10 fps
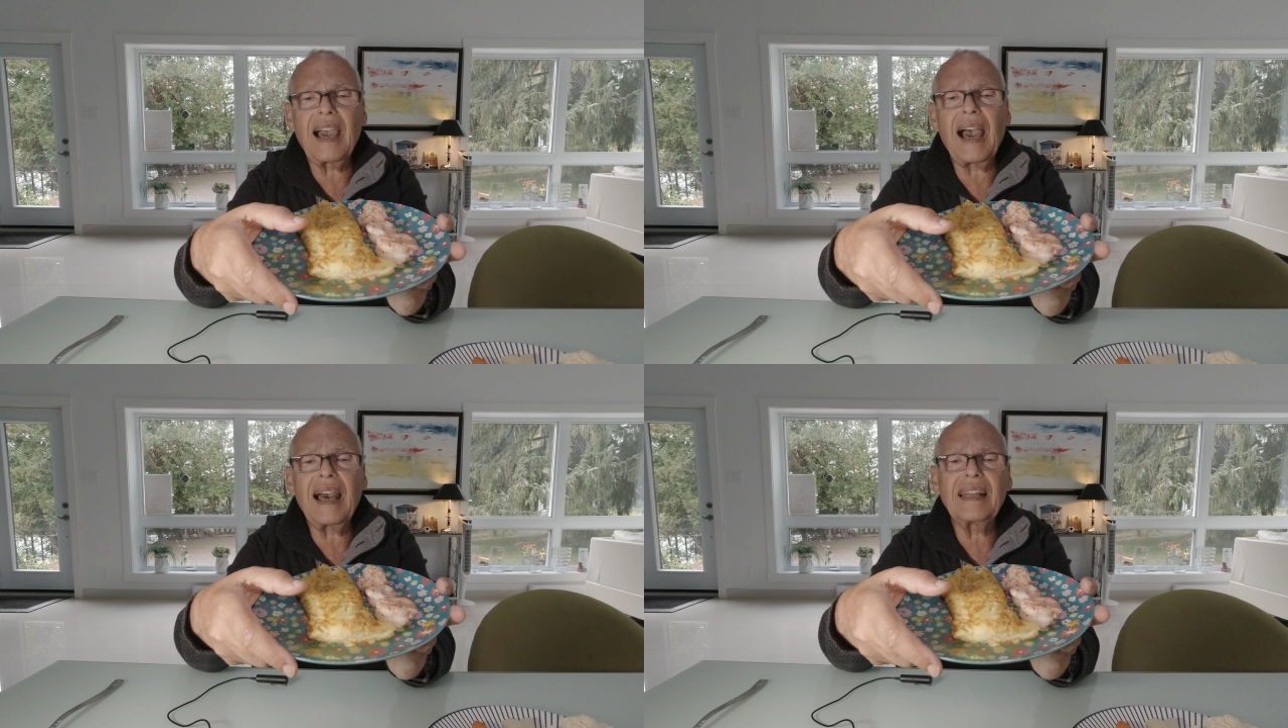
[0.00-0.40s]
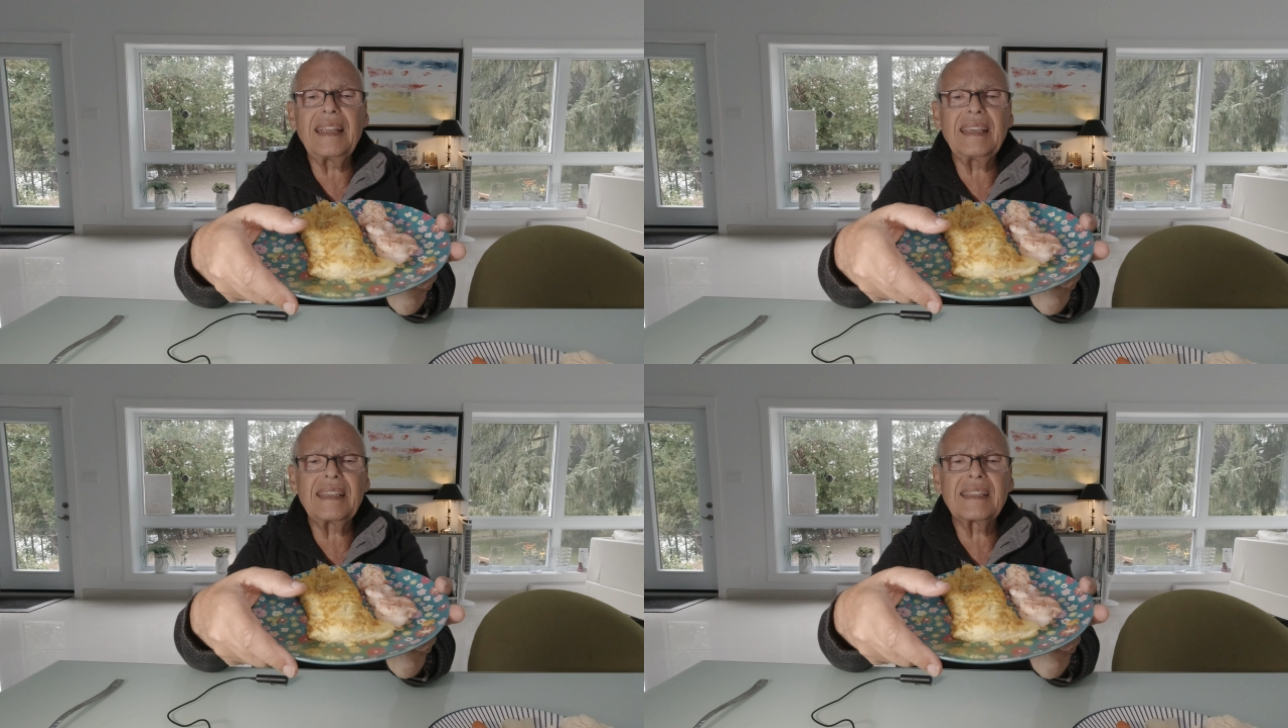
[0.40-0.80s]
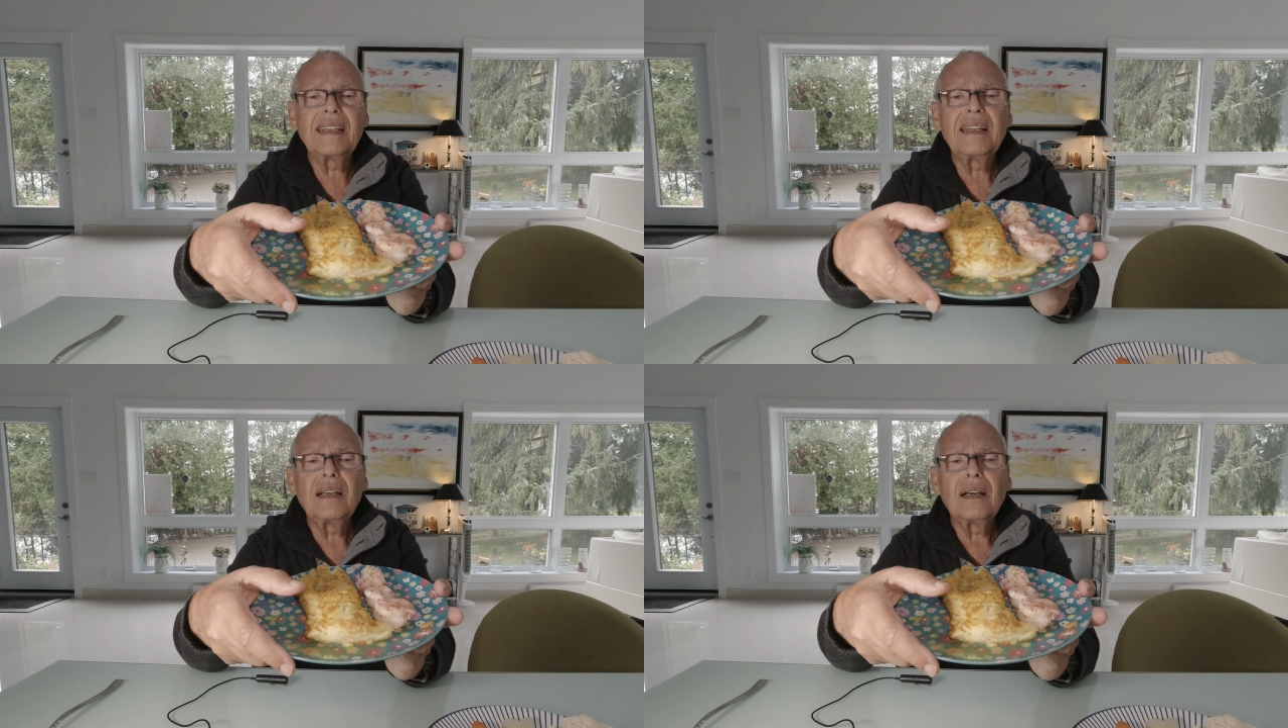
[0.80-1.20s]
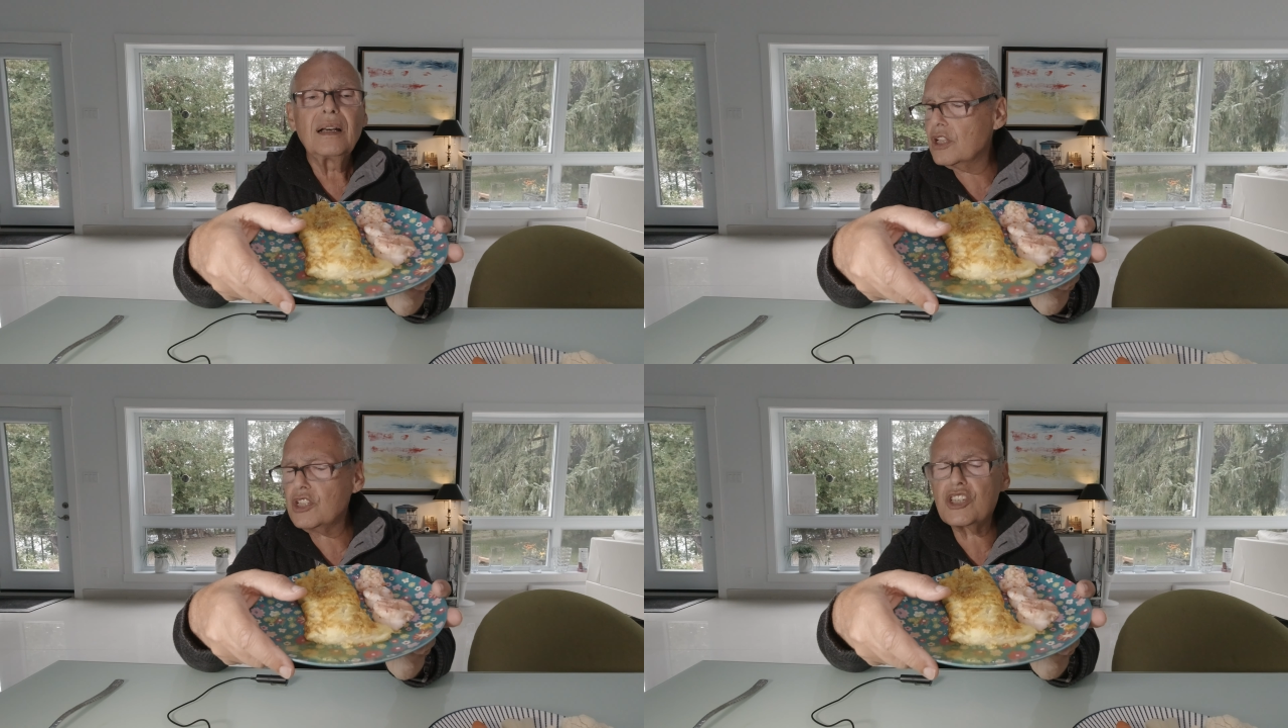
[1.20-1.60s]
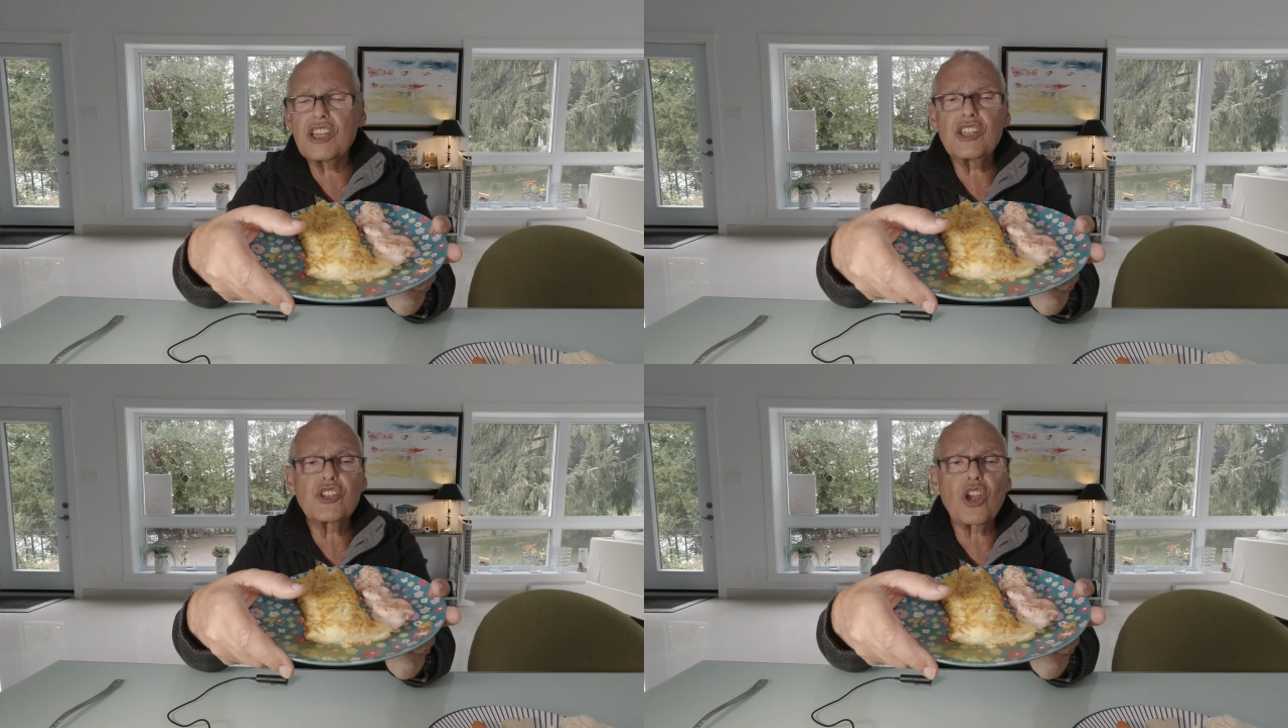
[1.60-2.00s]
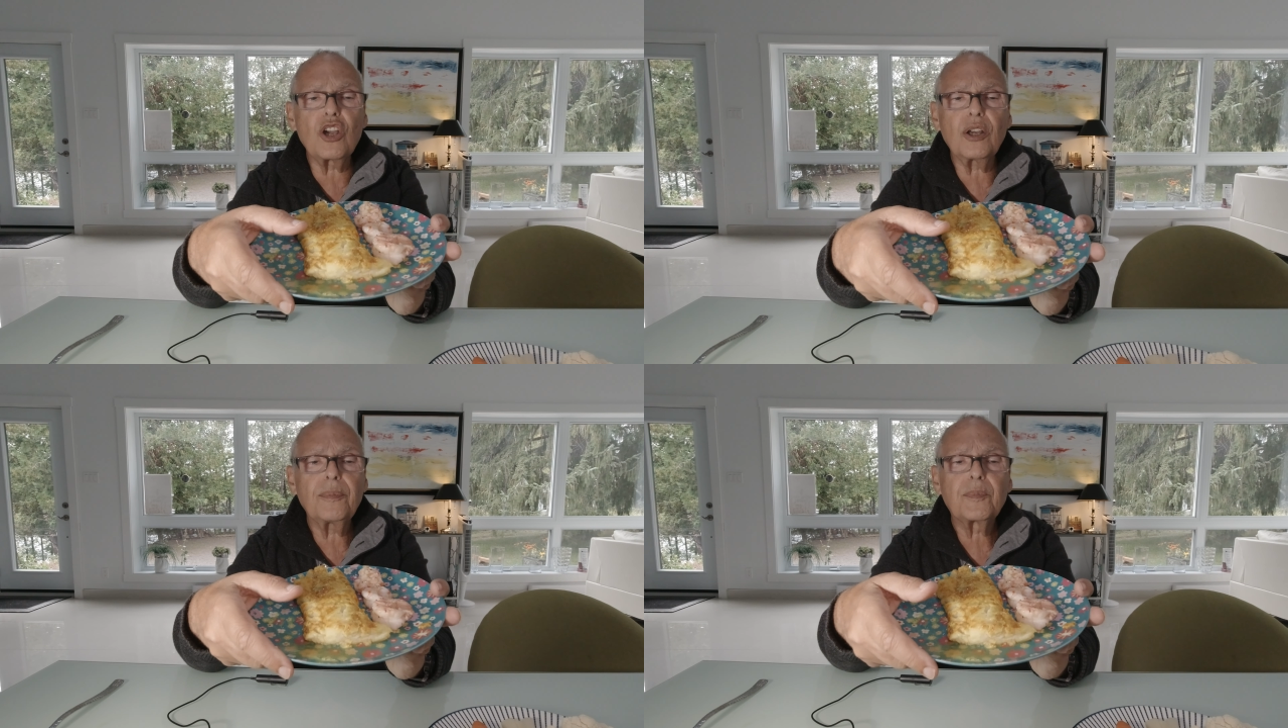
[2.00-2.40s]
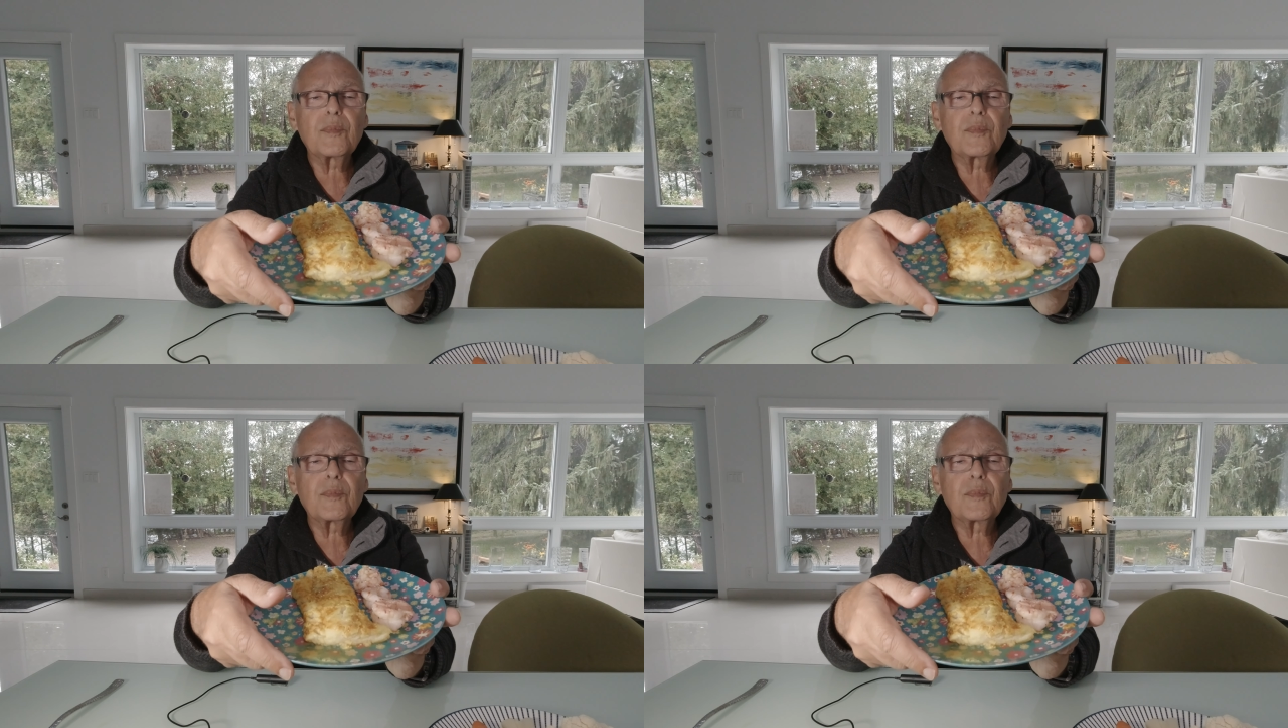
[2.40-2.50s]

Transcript: garlic, ginger,